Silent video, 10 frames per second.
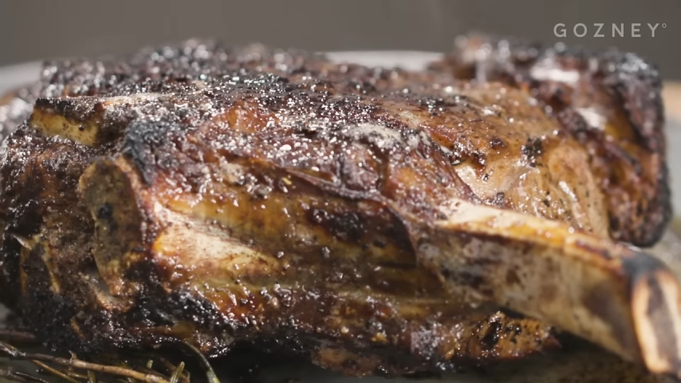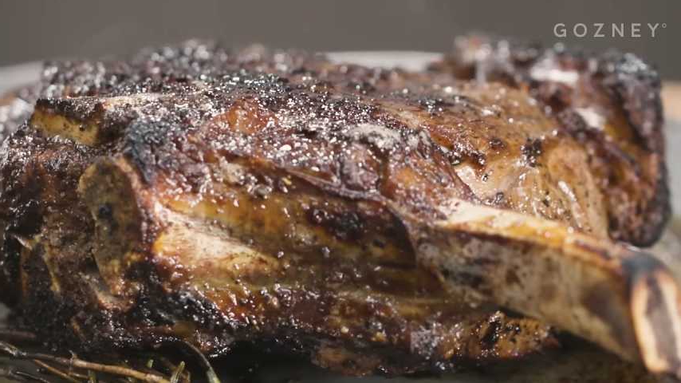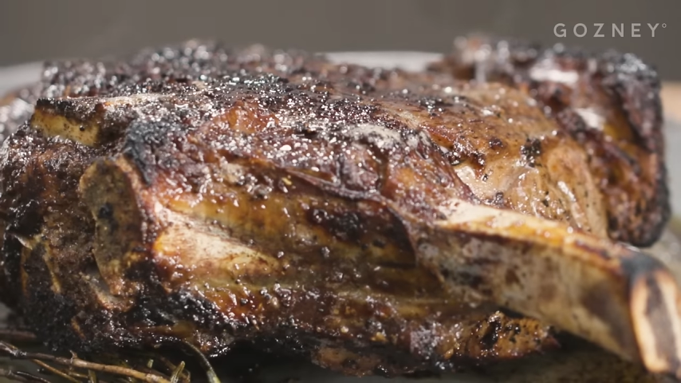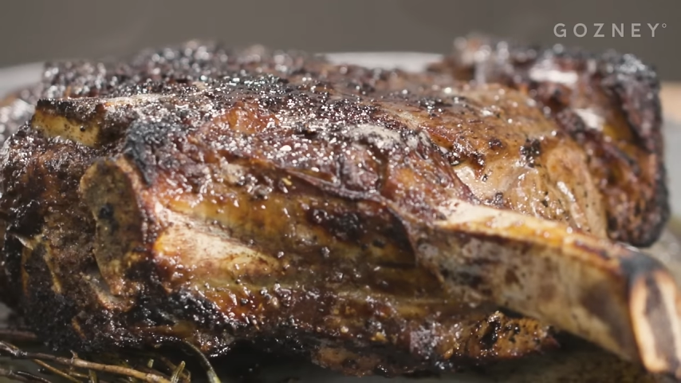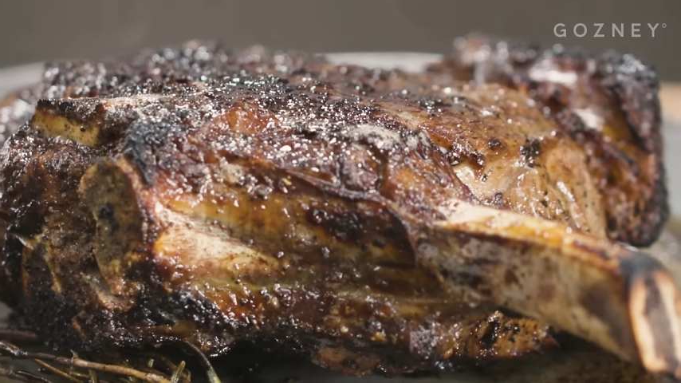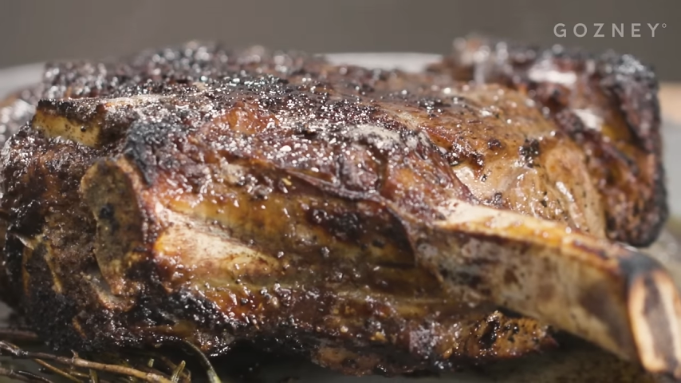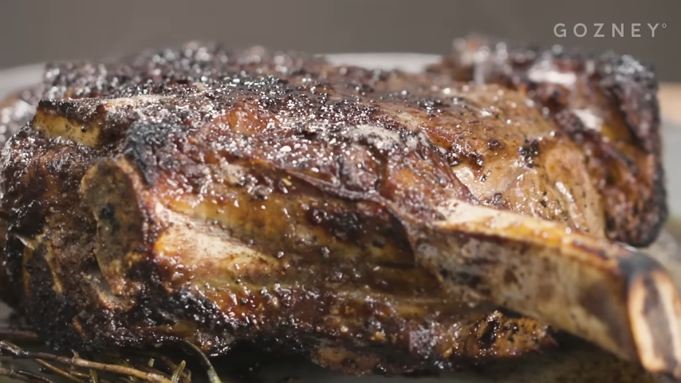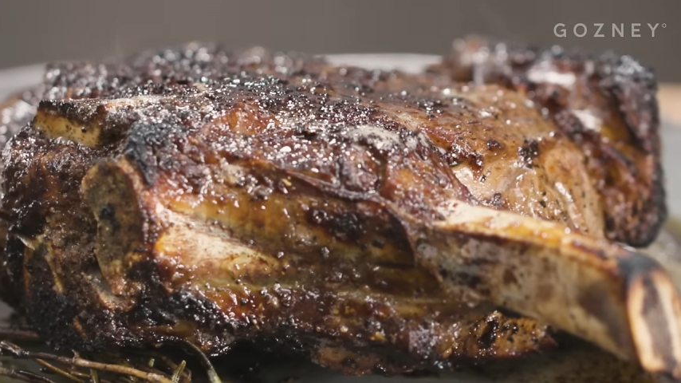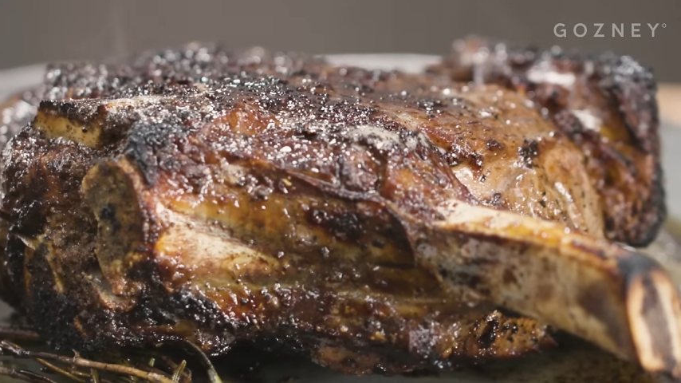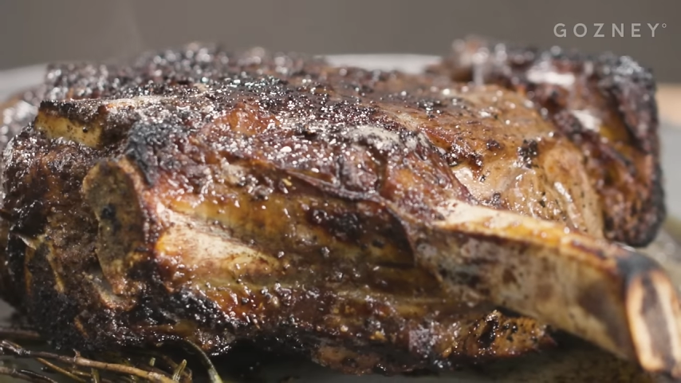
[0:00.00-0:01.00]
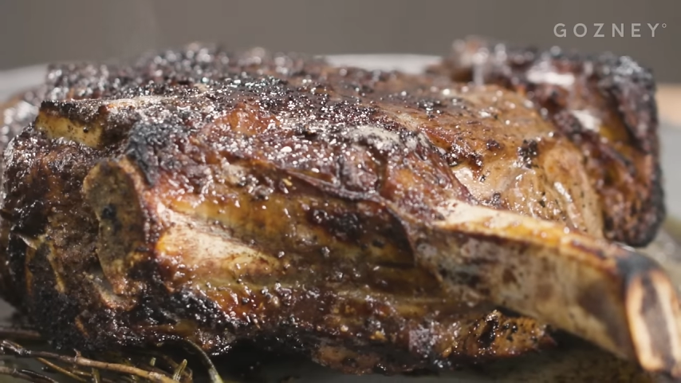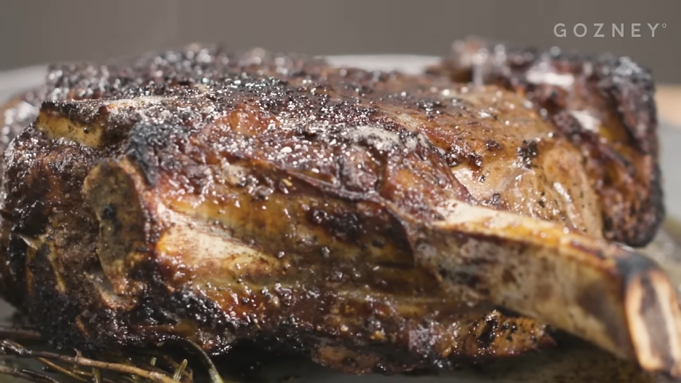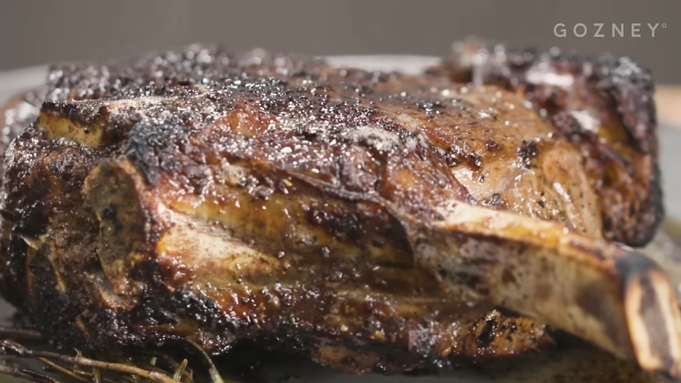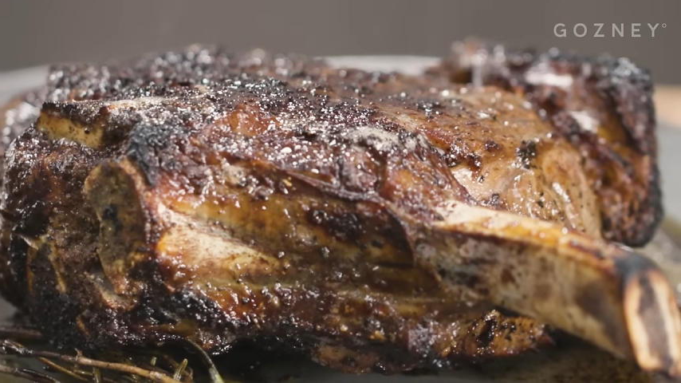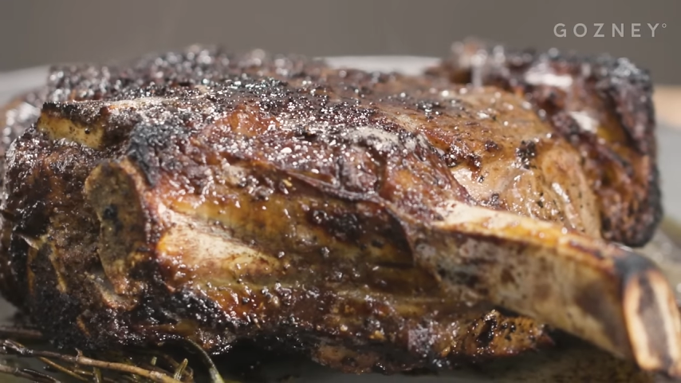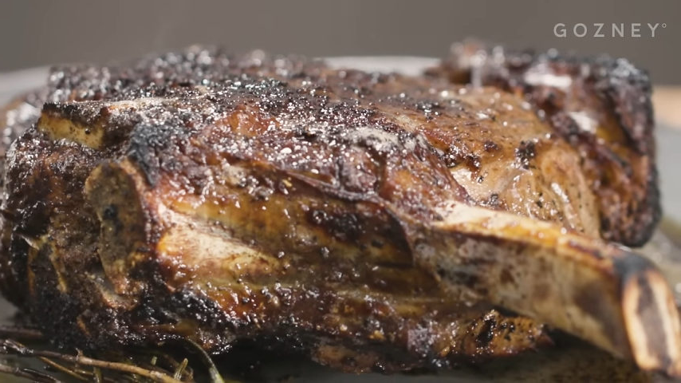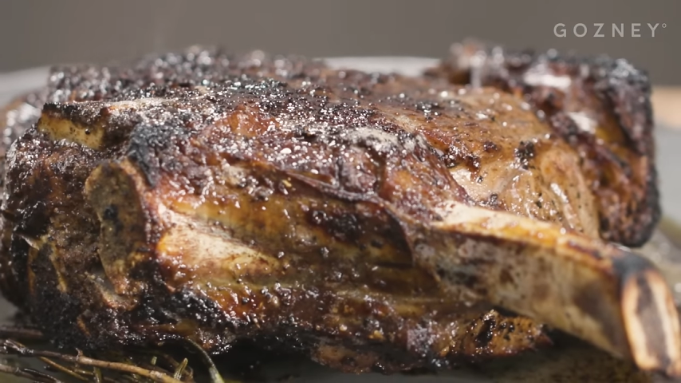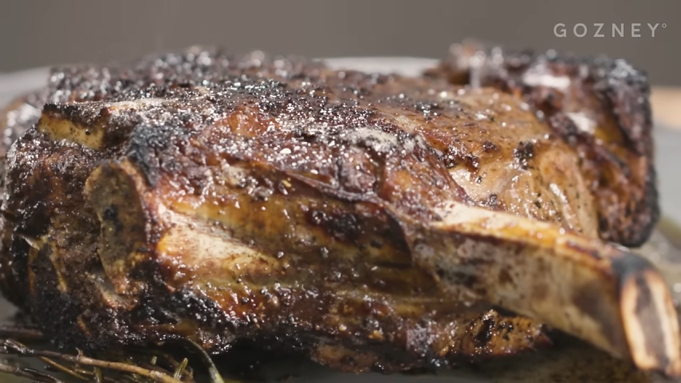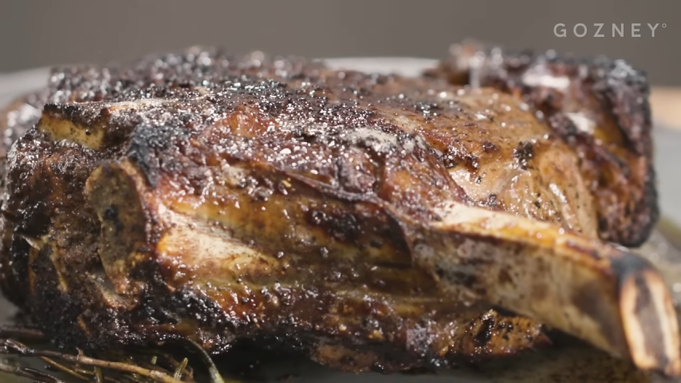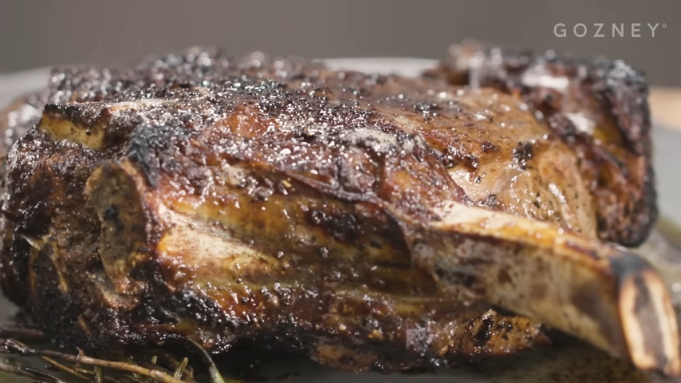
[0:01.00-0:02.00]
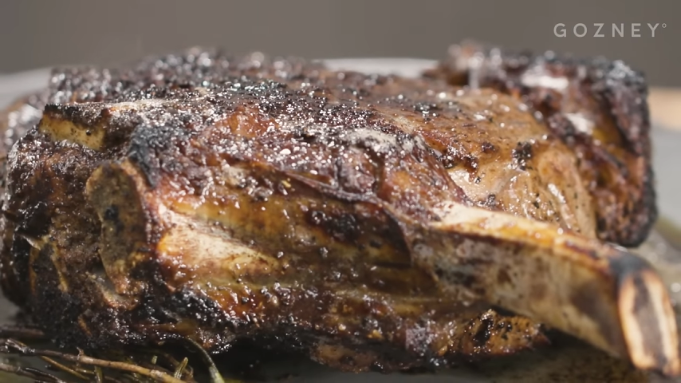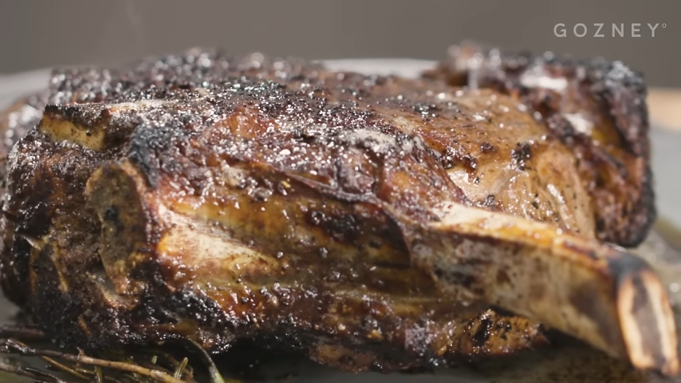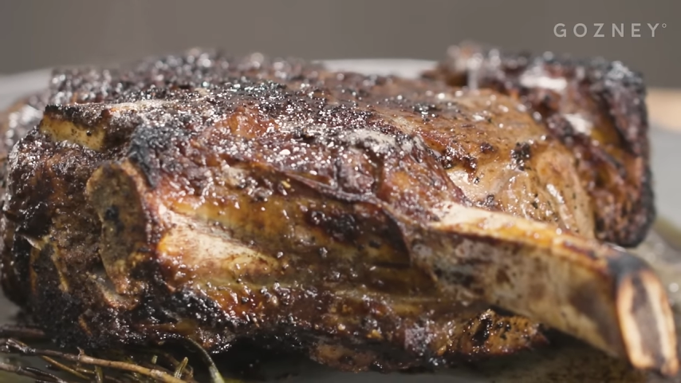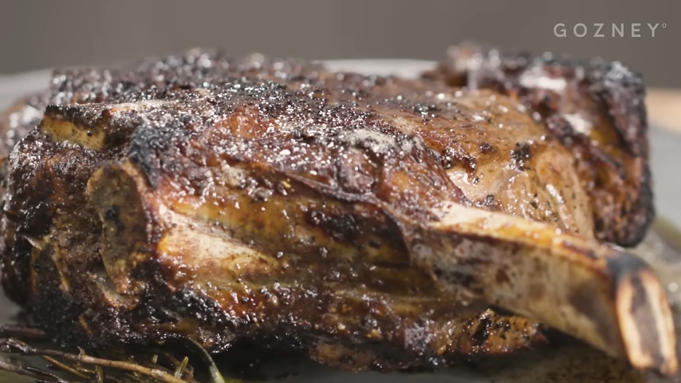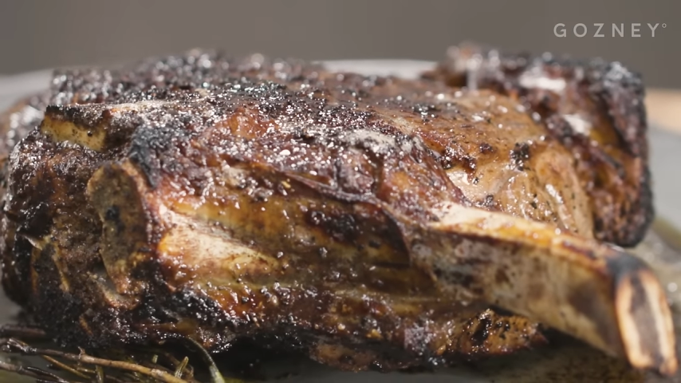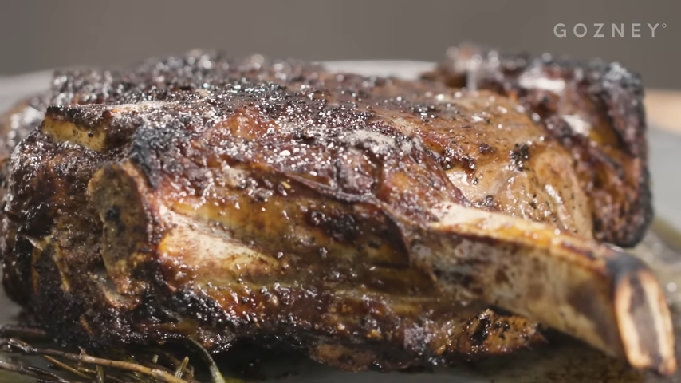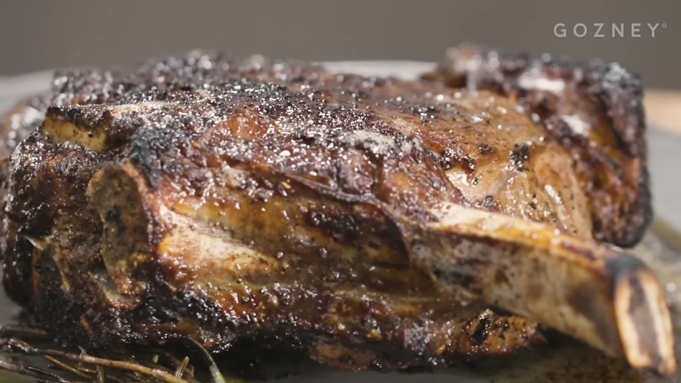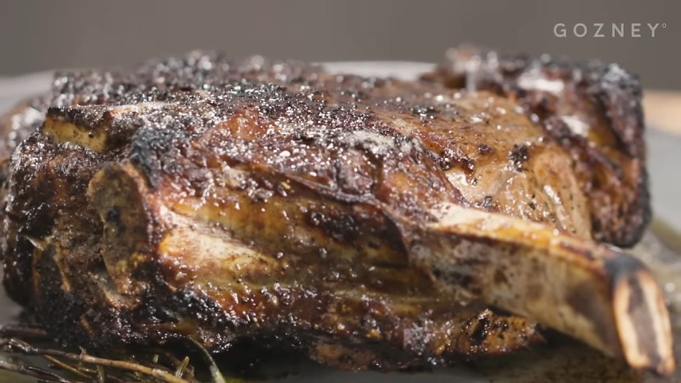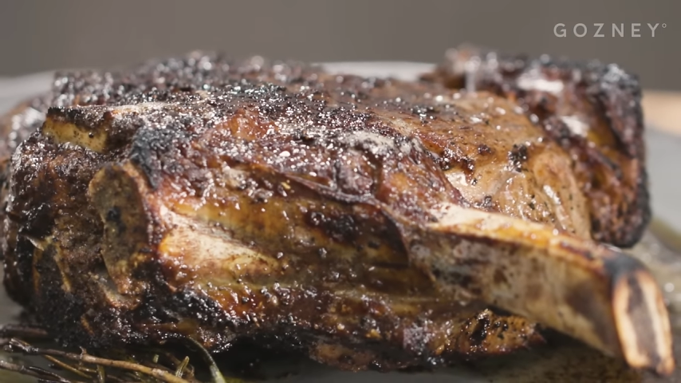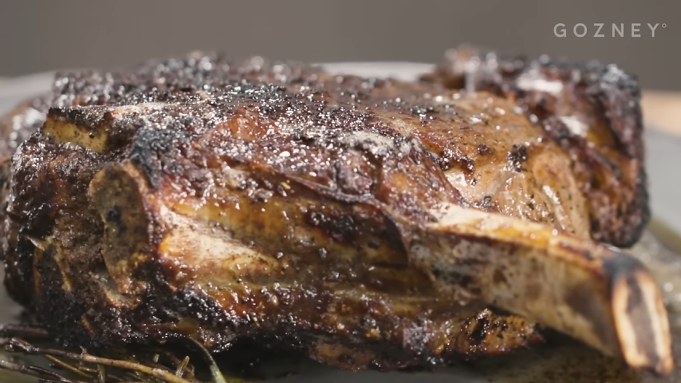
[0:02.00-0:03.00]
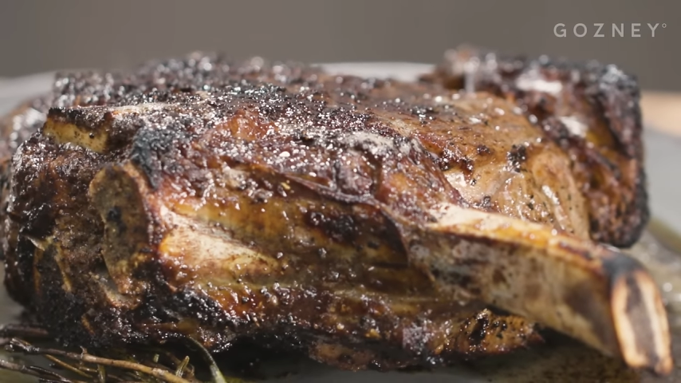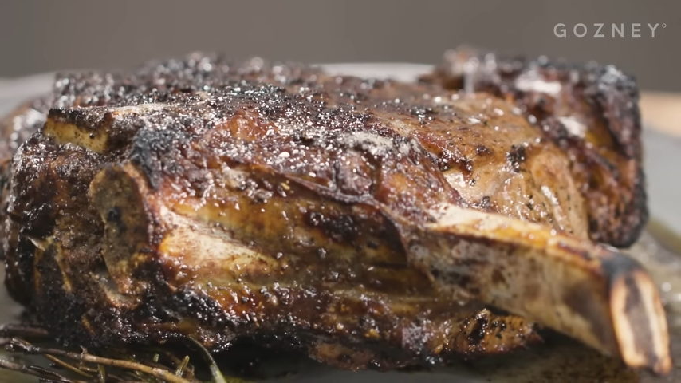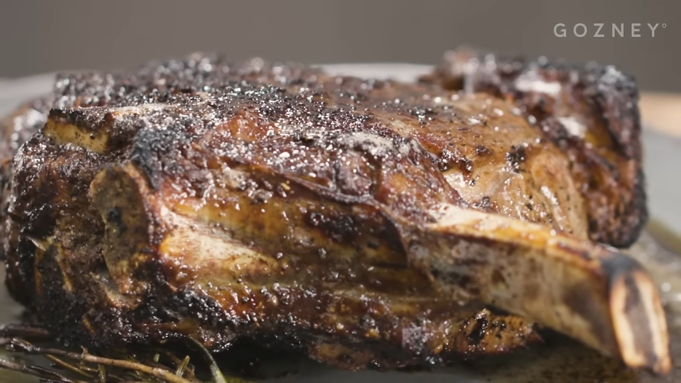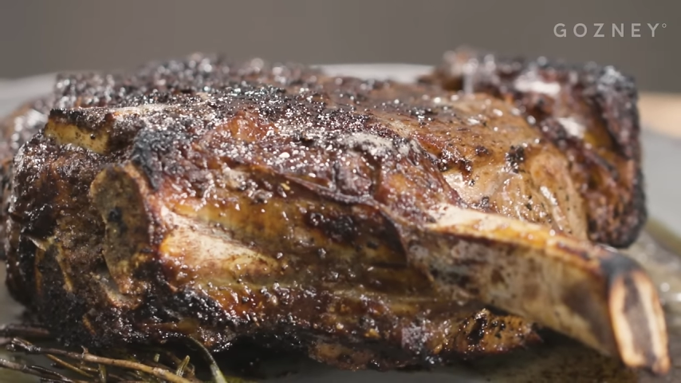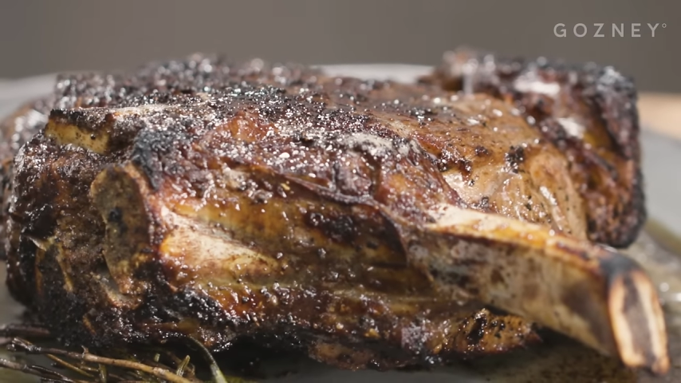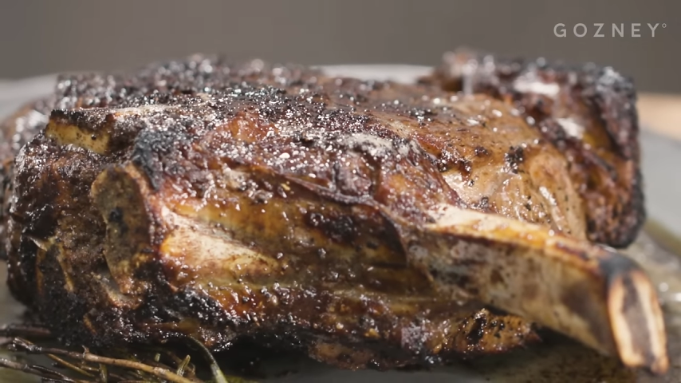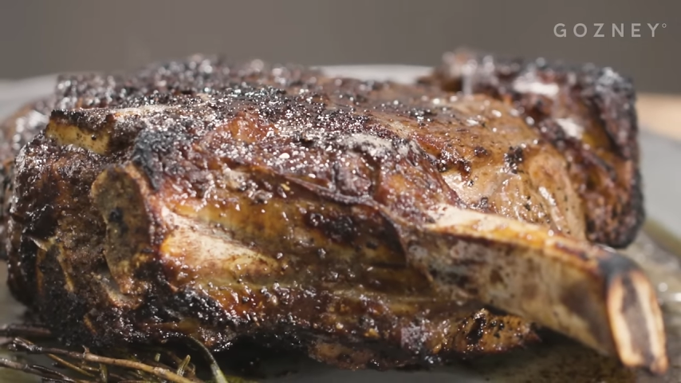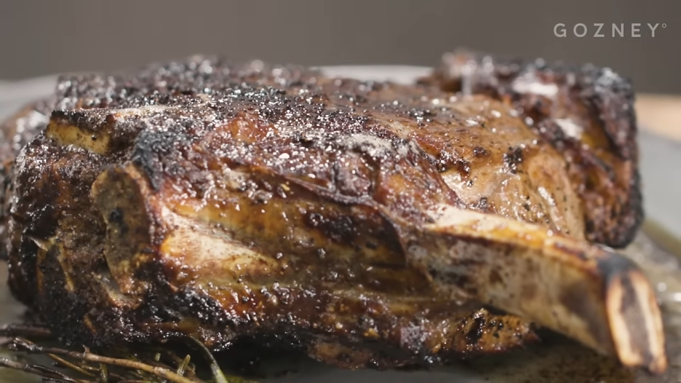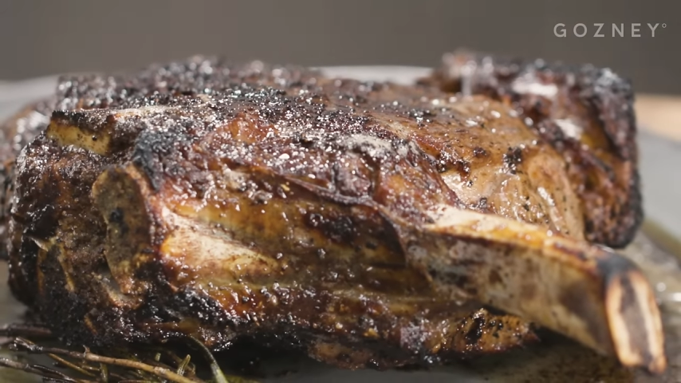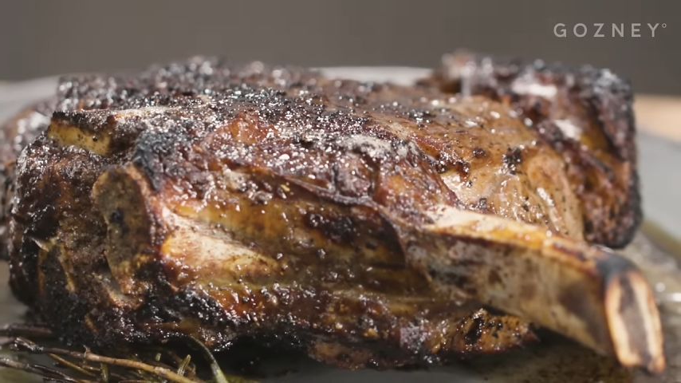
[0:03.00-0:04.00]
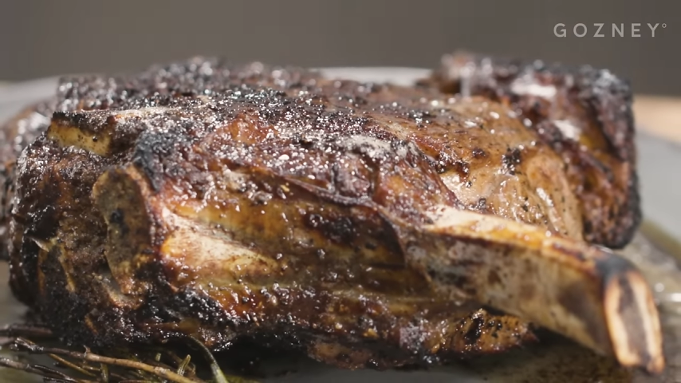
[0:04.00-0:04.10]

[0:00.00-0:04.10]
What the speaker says: No face is visible, so there are no lips to read.